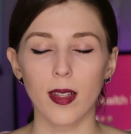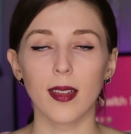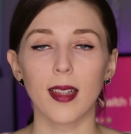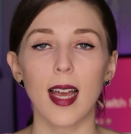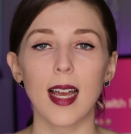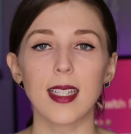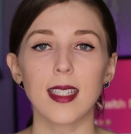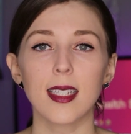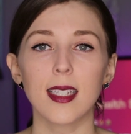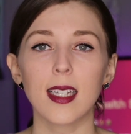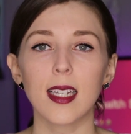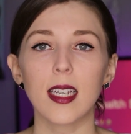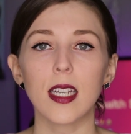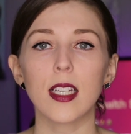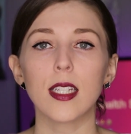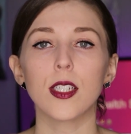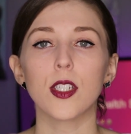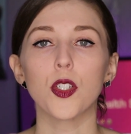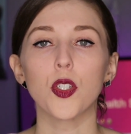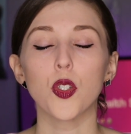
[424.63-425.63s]
Lastly,
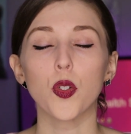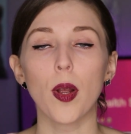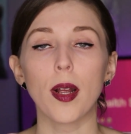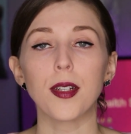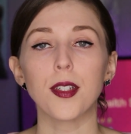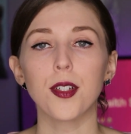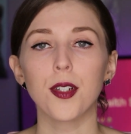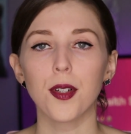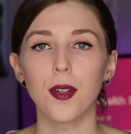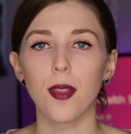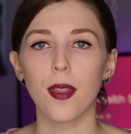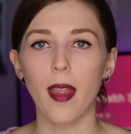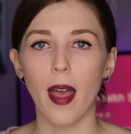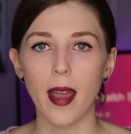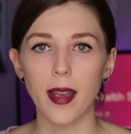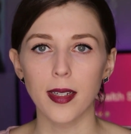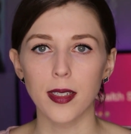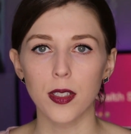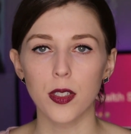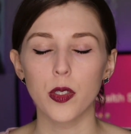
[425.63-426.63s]
stretch your
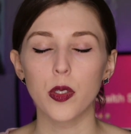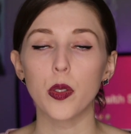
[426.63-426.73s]
legs.